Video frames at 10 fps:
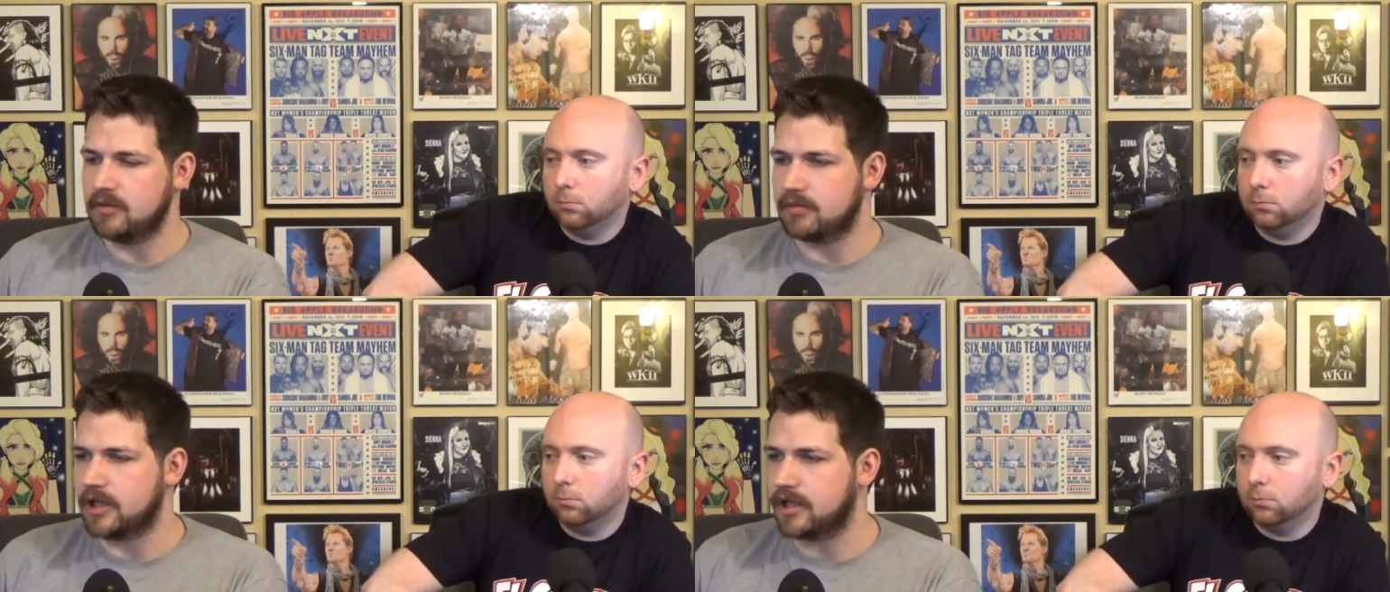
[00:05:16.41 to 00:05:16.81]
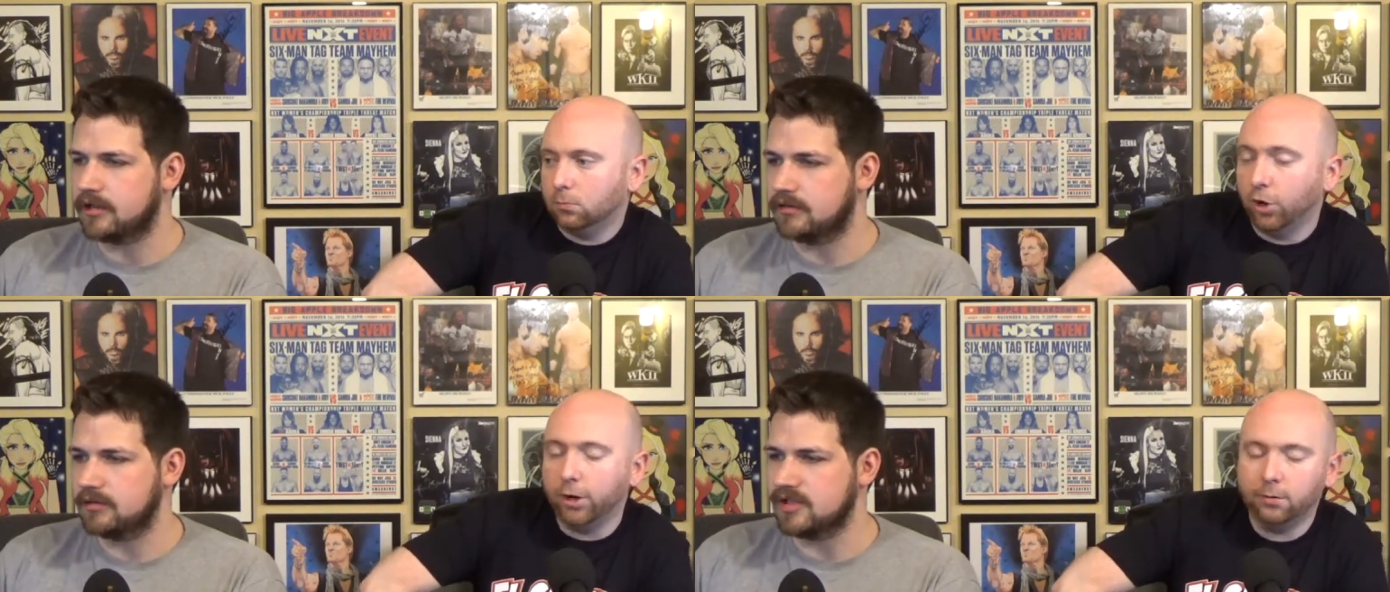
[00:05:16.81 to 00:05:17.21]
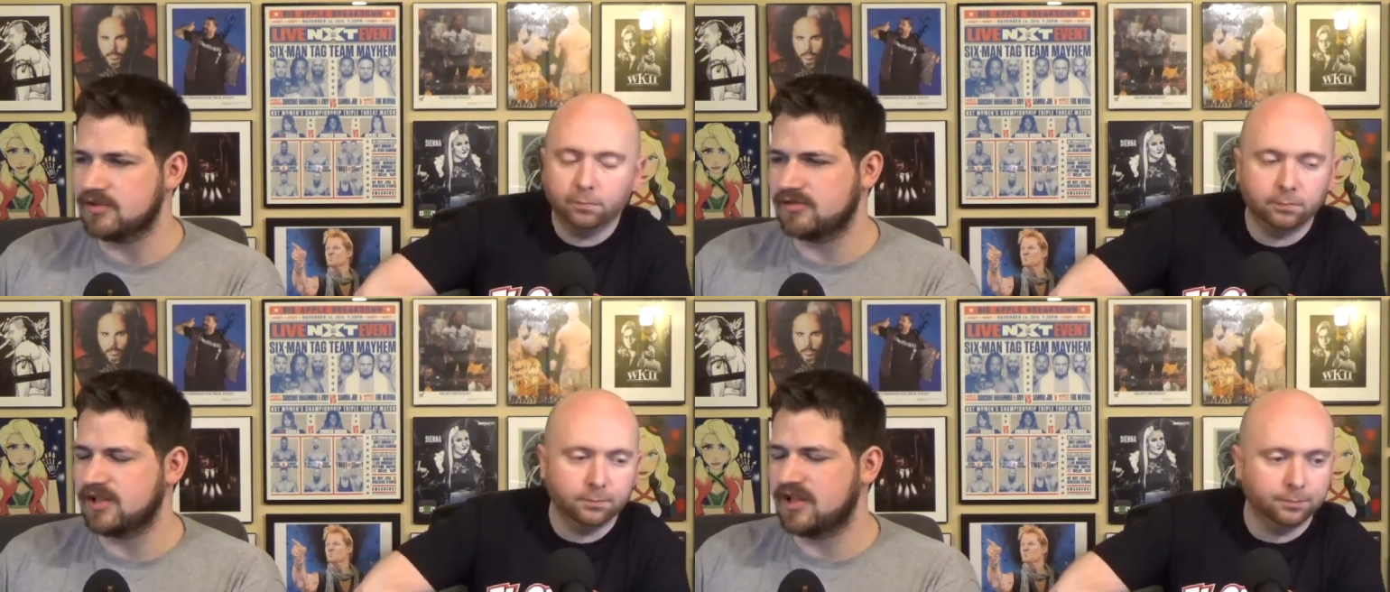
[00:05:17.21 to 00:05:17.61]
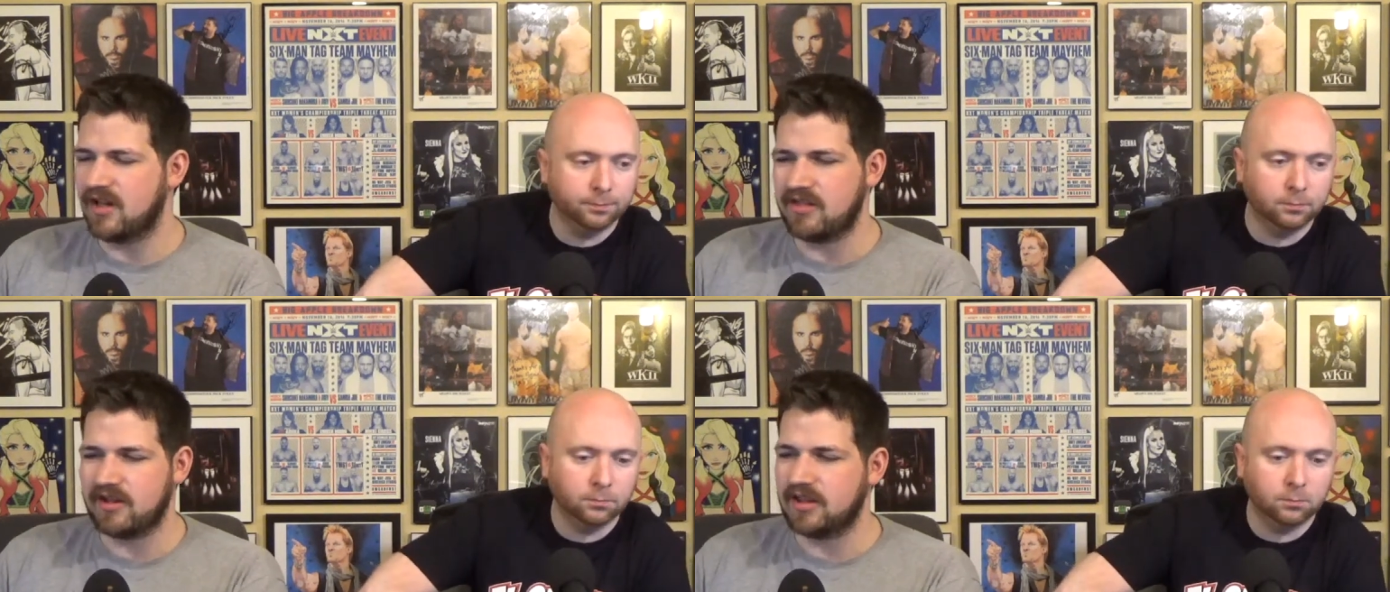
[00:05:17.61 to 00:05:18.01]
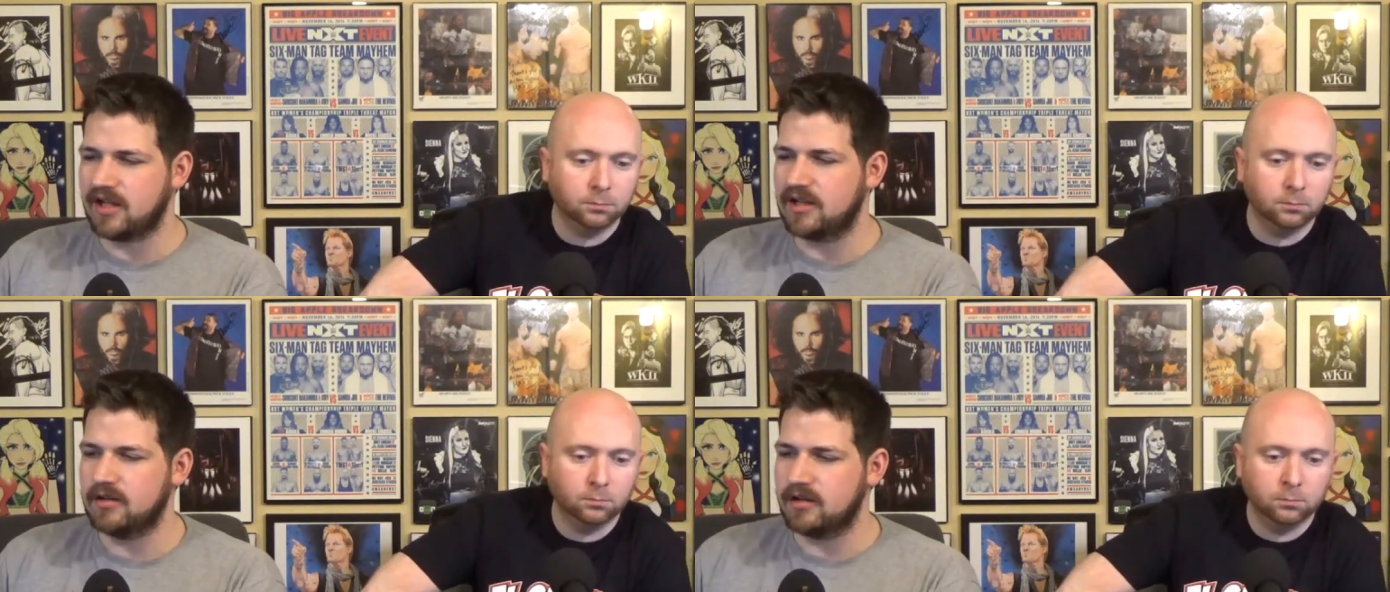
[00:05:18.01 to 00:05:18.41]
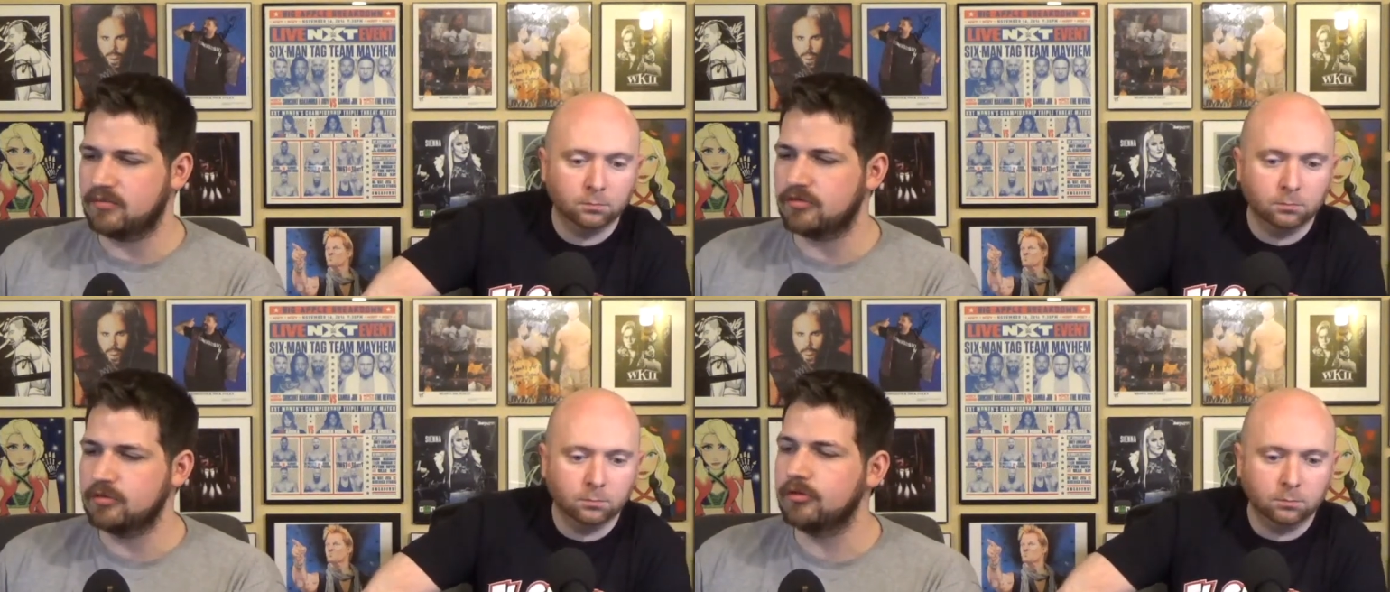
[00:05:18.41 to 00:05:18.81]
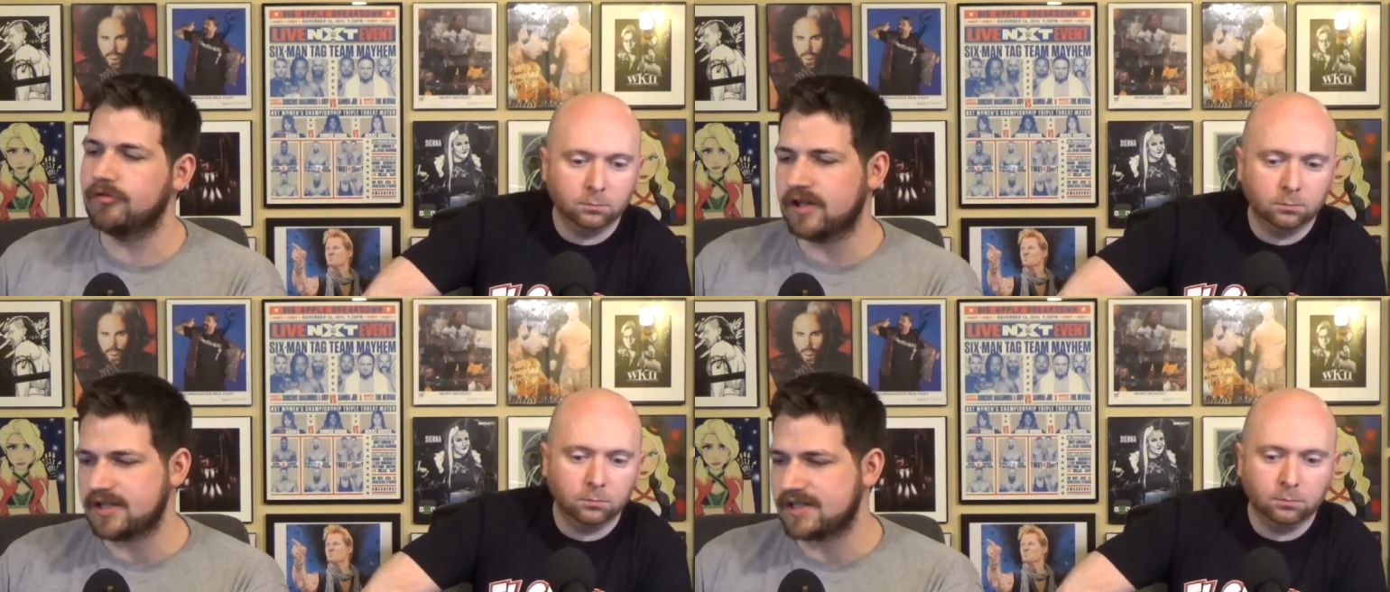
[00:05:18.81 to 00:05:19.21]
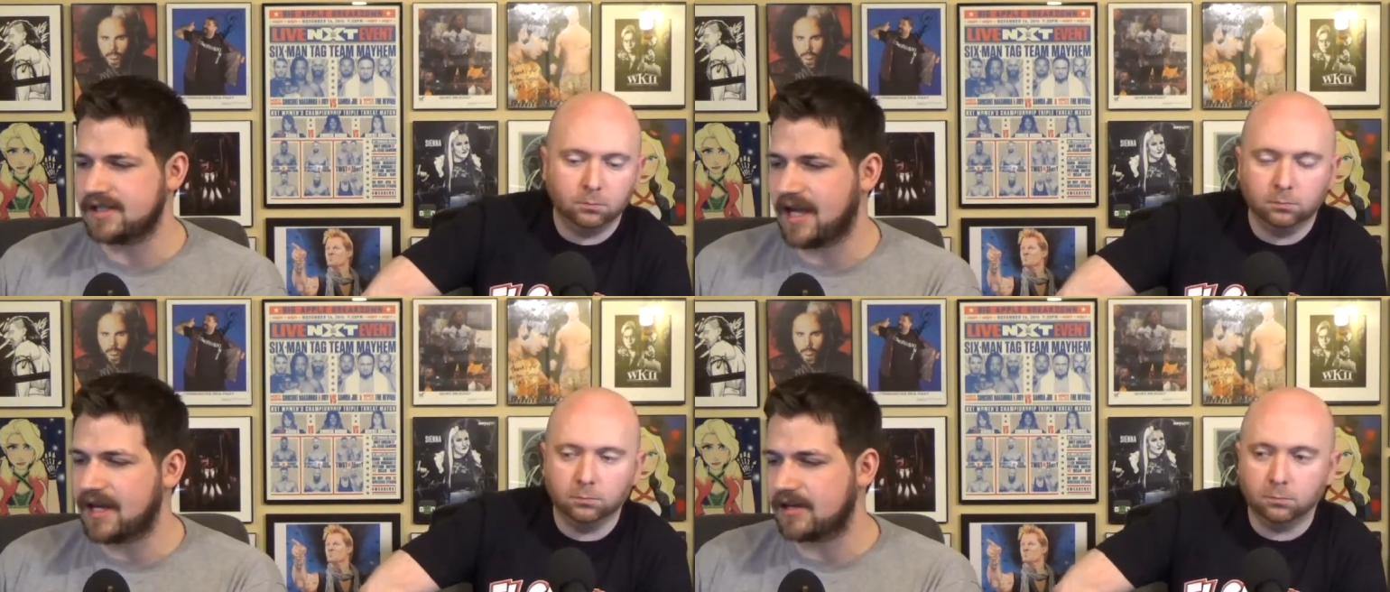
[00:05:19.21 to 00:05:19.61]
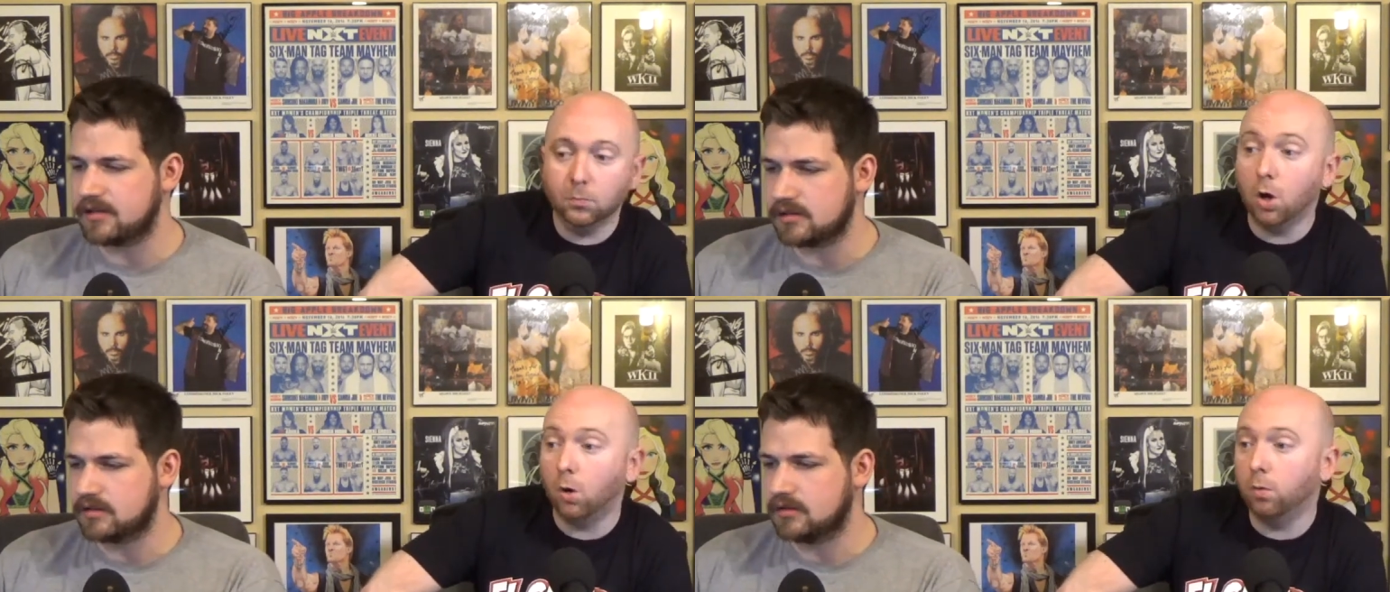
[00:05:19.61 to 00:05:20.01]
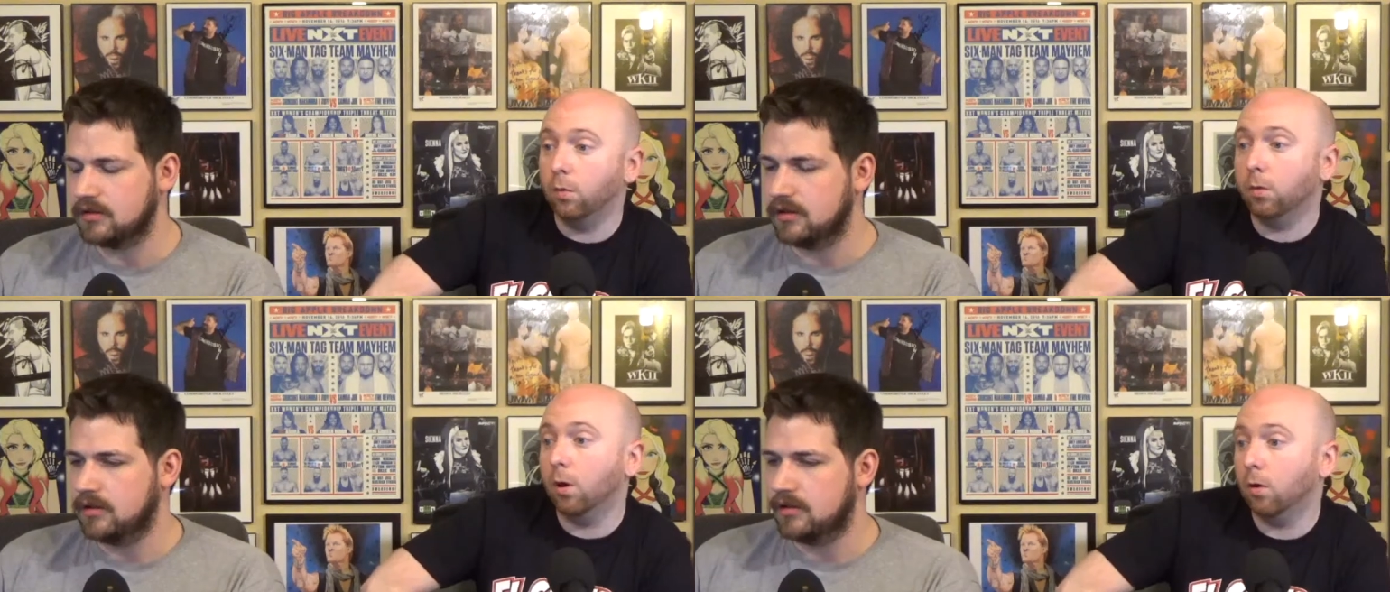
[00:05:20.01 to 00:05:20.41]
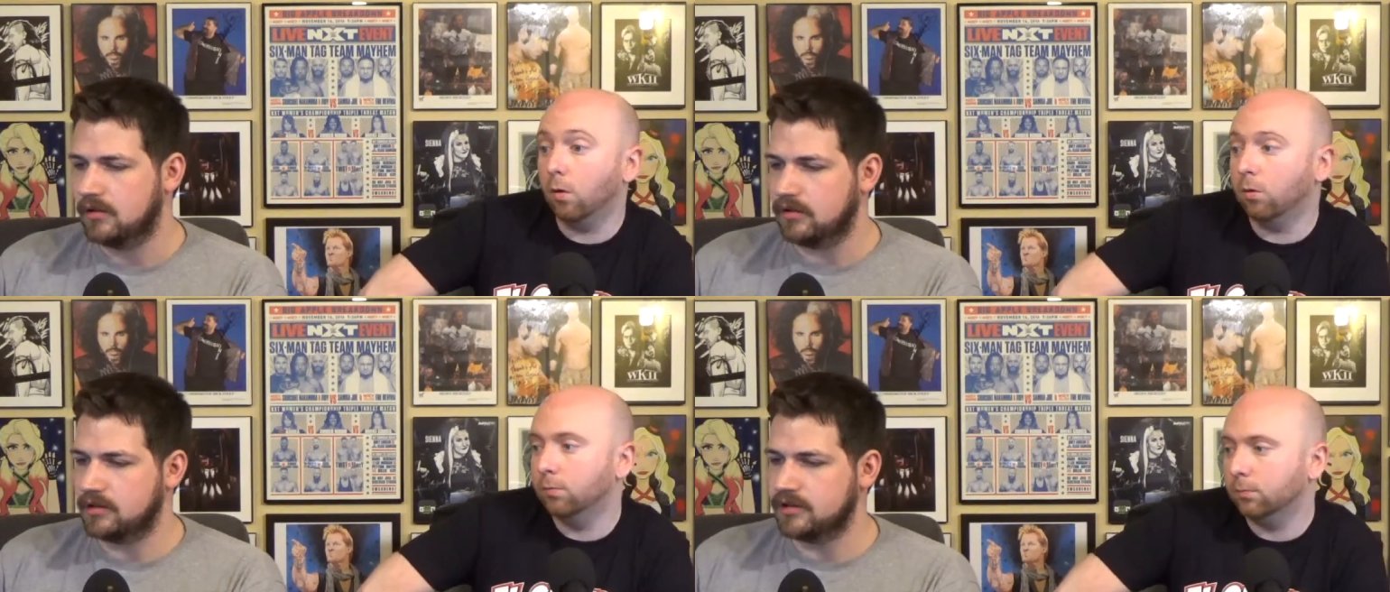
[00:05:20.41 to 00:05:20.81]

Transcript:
Speaker 1: Daniel Bryan, right? Because there's really nothing that can improve his status. No,
Speaker 2: no, not at all.